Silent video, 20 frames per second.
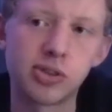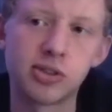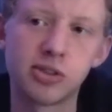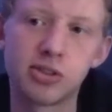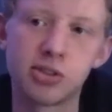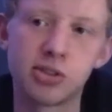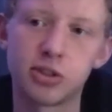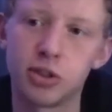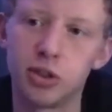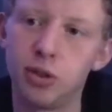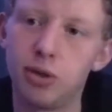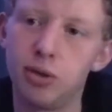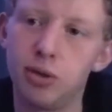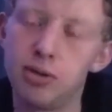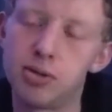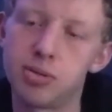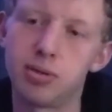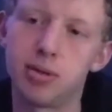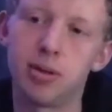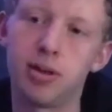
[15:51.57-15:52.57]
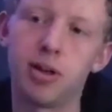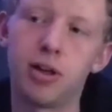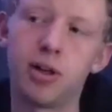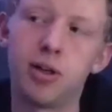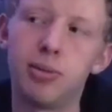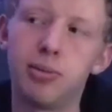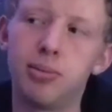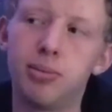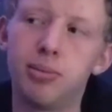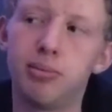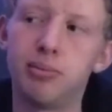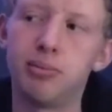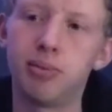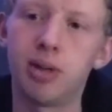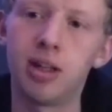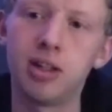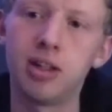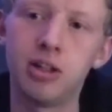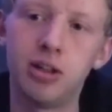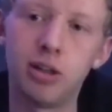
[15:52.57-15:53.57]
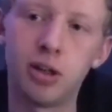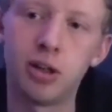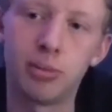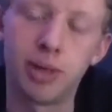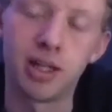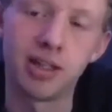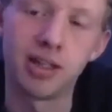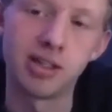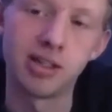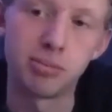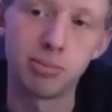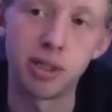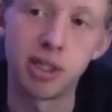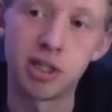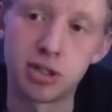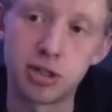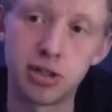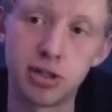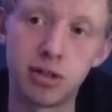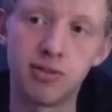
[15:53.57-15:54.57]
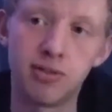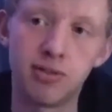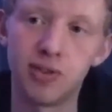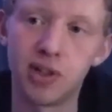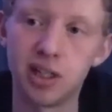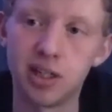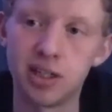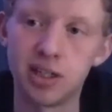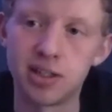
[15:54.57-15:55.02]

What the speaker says: So at the uni I'm at, there's a big student village.